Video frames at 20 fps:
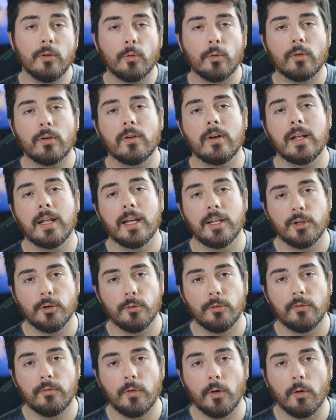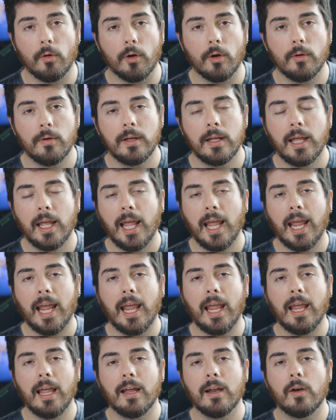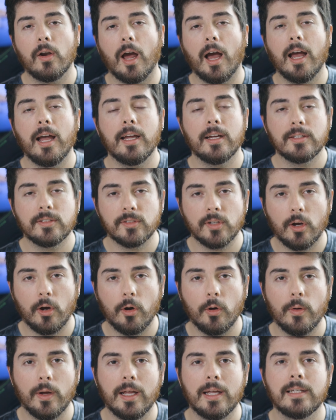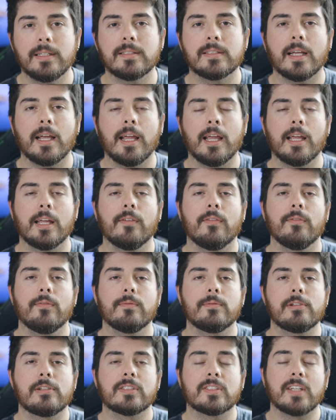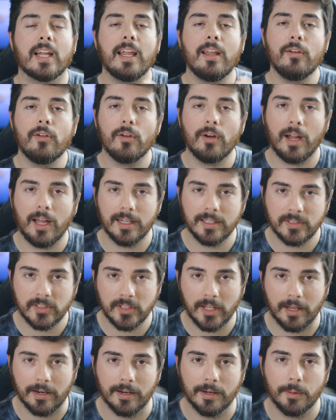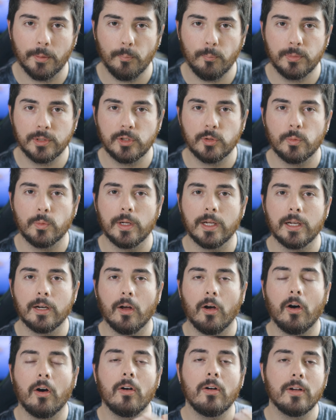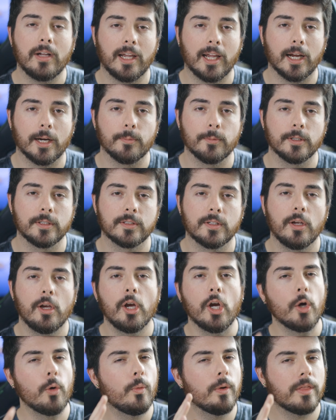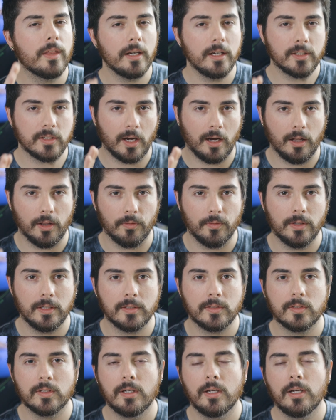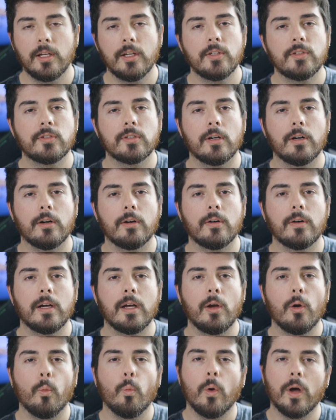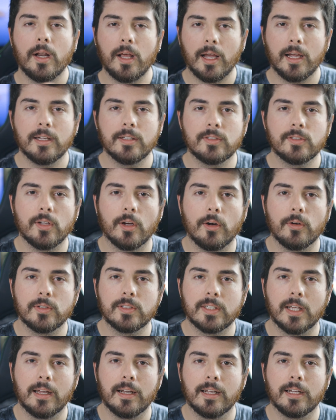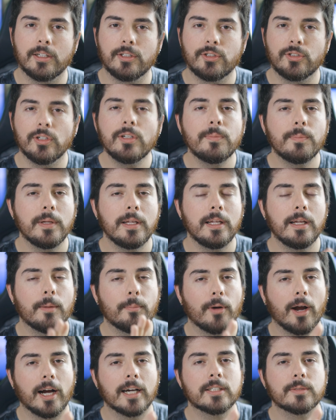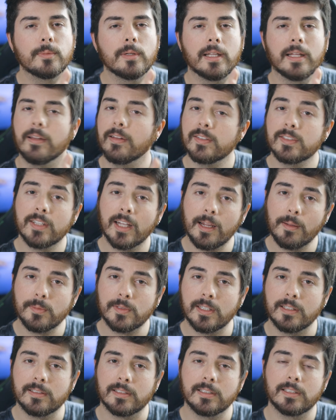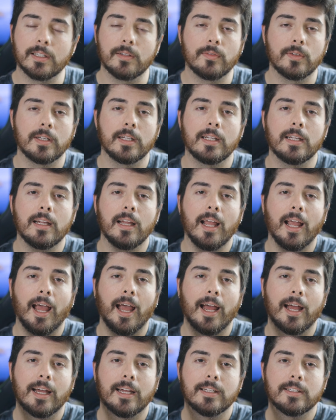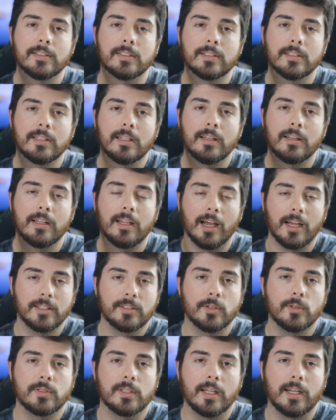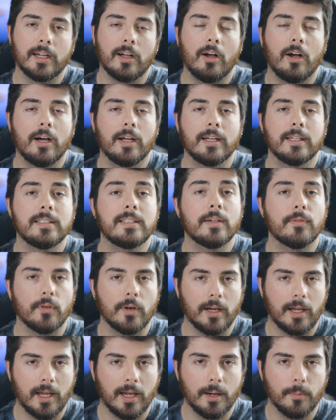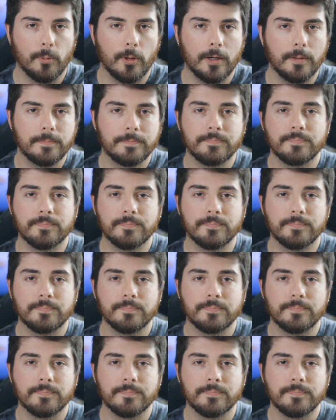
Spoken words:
order to get you a photo. And ISO is a standardized setting between all cameras within a tolerance. So one ISO setting should be approximately the same sensitivity as the ISO setting on a different camera.